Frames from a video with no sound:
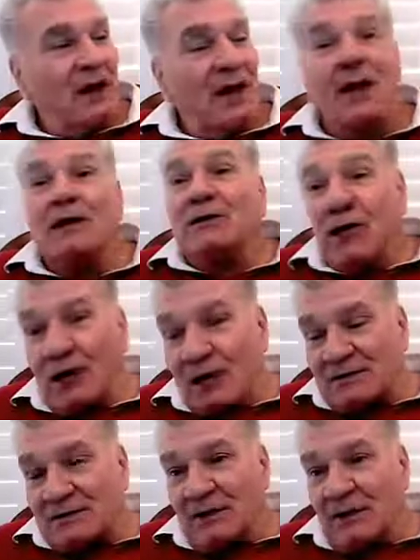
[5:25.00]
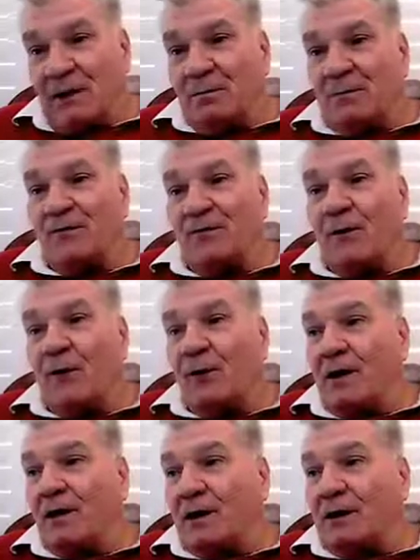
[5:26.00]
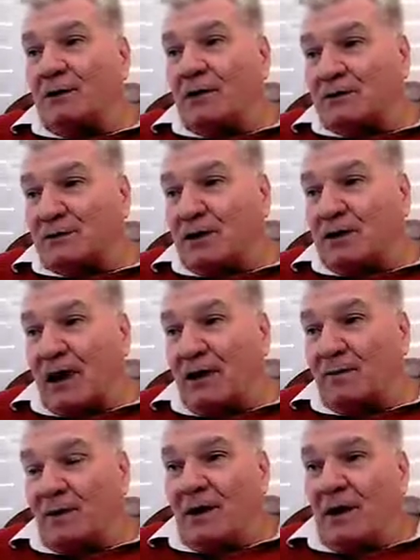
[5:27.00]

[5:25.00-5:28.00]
8 years before the industry came,